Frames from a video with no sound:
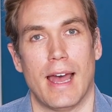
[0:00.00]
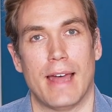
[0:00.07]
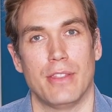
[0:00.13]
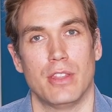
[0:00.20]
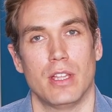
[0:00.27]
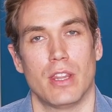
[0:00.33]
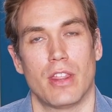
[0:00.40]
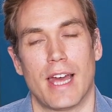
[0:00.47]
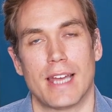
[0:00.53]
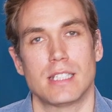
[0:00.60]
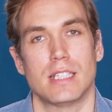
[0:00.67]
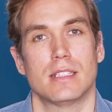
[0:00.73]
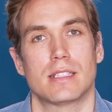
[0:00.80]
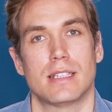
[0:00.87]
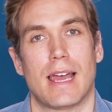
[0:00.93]
and that
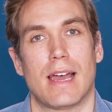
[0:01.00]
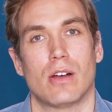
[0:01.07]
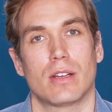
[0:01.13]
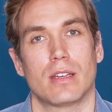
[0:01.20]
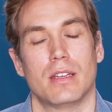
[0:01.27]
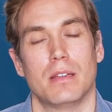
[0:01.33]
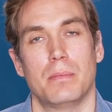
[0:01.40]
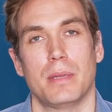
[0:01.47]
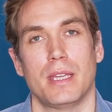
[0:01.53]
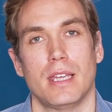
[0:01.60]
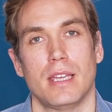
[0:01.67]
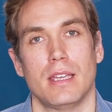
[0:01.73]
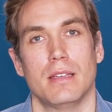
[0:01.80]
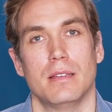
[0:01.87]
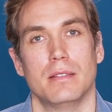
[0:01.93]
that is now going to
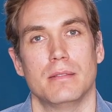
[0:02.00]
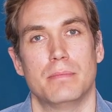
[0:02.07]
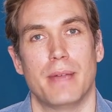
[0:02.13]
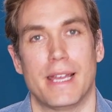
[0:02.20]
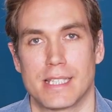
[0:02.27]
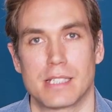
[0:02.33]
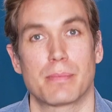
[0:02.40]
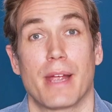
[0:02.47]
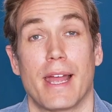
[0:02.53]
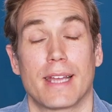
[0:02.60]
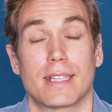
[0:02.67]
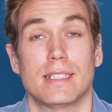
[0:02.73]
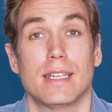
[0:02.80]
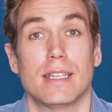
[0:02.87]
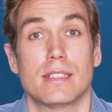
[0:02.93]
be best
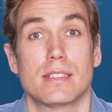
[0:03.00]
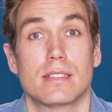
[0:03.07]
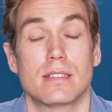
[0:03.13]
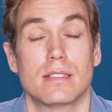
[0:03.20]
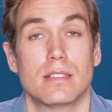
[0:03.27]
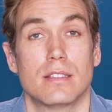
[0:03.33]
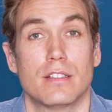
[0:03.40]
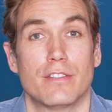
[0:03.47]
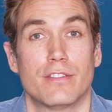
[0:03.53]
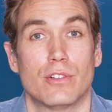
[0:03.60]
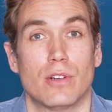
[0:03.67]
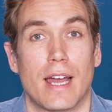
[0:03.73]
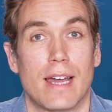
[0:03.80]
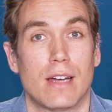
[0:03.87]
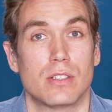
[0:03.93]
practice
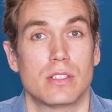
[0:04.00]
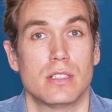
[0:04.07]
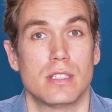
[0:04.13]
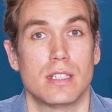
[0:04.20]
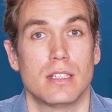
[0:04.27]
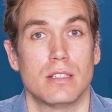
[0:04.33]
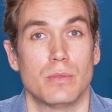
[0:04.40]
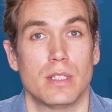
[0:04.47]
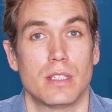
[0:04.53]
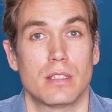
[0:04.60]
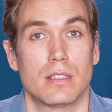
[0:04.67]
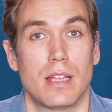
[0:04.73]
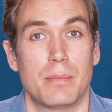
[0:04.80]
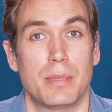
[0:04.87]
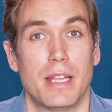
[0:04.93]
for how to deal
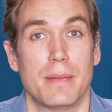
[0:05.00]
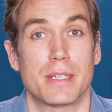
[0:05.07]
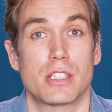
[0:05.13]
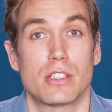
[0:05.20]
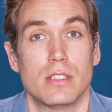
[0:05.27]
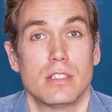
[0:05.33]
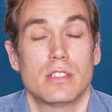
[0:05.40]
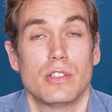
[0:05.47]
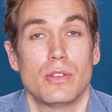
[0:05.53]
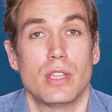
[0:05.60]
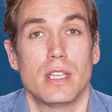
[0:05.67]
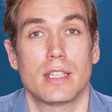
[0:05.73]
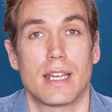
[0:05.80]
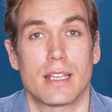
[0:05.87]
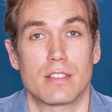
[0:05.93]
with epidemics. Do you
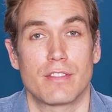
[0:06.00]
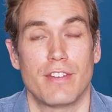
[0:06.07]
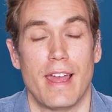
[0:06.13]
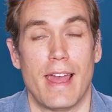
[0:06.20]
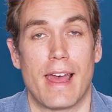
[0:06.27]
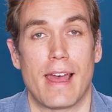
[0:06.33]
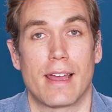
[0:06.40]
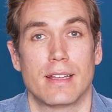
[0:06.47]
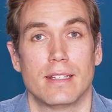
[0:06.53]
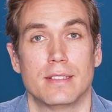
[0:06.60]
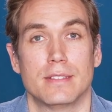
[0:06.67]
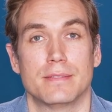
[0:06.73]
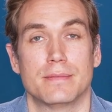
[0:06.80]
think that's fair?